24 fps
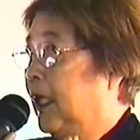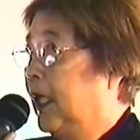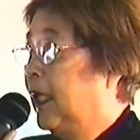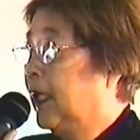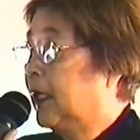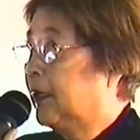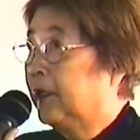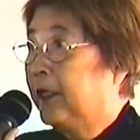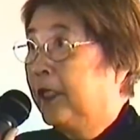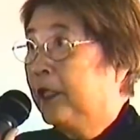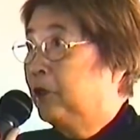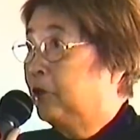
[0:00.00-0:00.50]

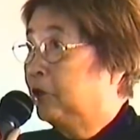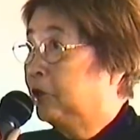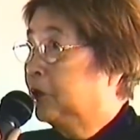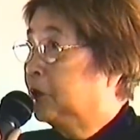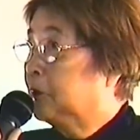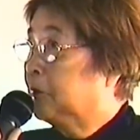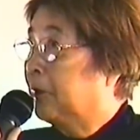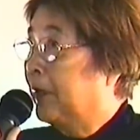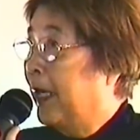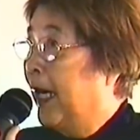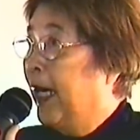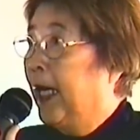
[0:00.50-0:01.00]
And they
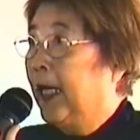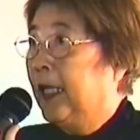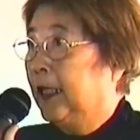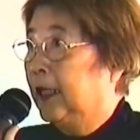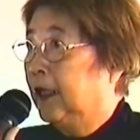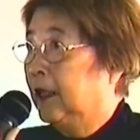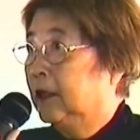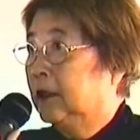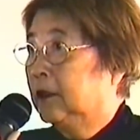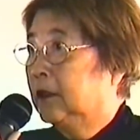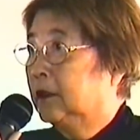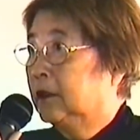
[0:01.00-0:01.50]
couldn't
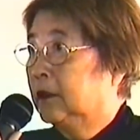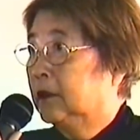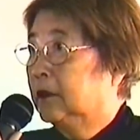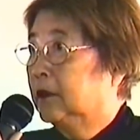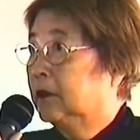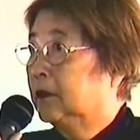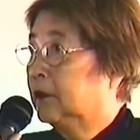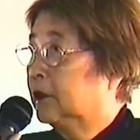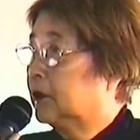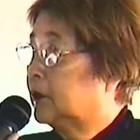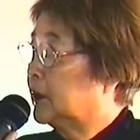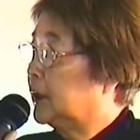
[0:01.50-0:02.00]
buy
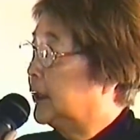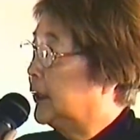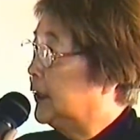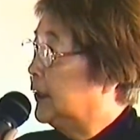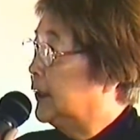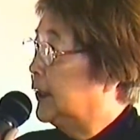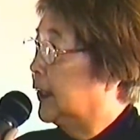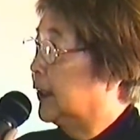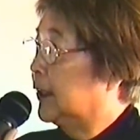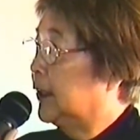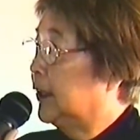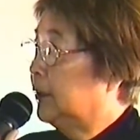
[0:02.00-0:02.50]

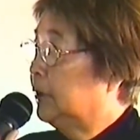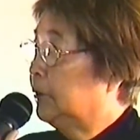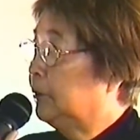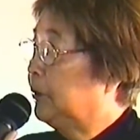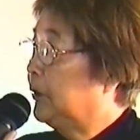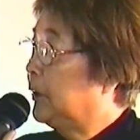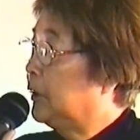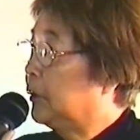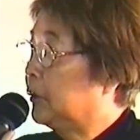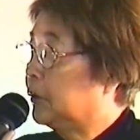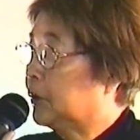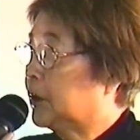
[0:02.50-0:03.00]
ski
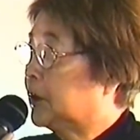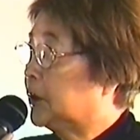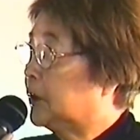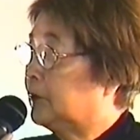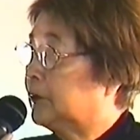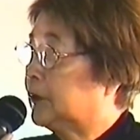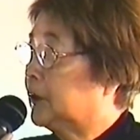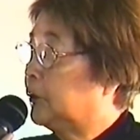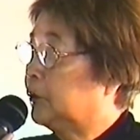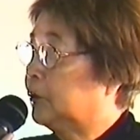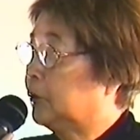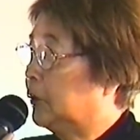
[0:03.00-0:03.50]
jacket because
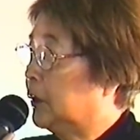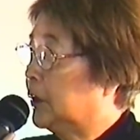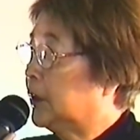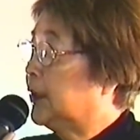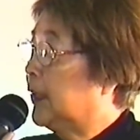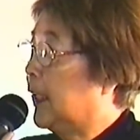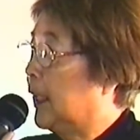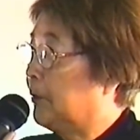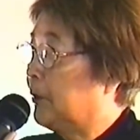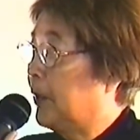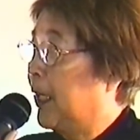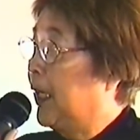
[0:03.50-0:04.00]
at the
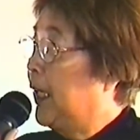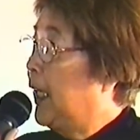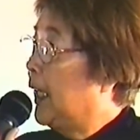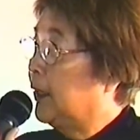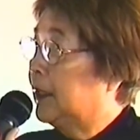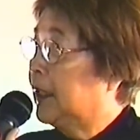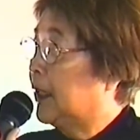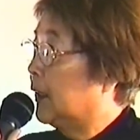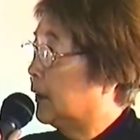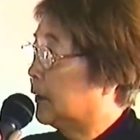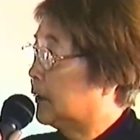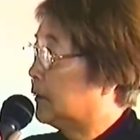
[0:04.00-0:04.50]
wartime I
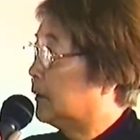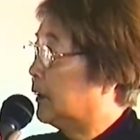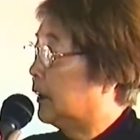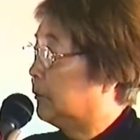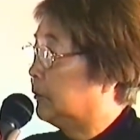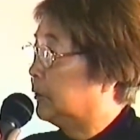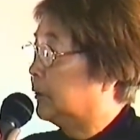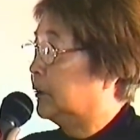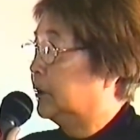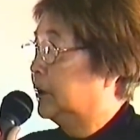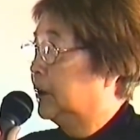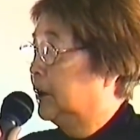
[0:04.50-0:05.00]
had
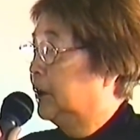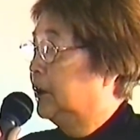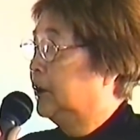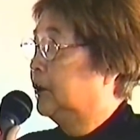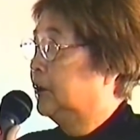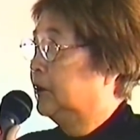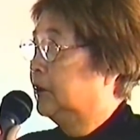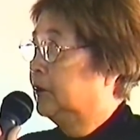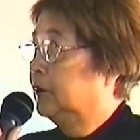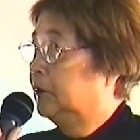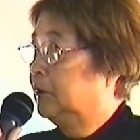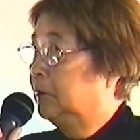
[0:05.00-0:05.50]
trouble
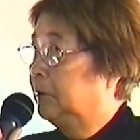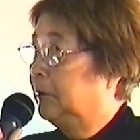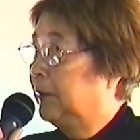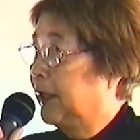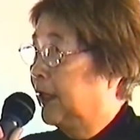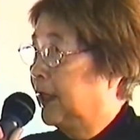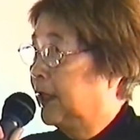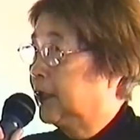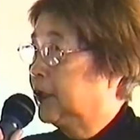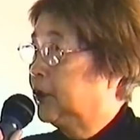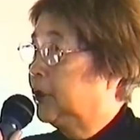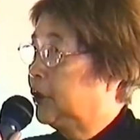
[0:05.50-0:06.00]

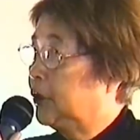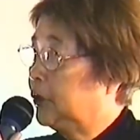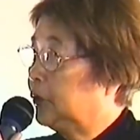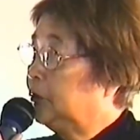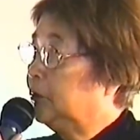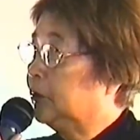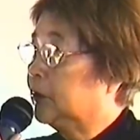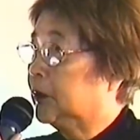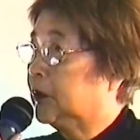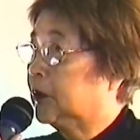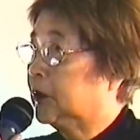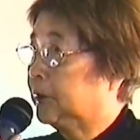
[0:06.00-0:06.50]
buying
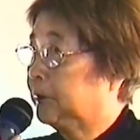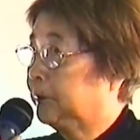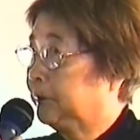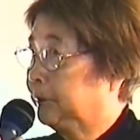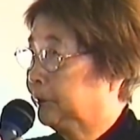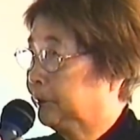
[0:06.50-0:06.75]
shoes,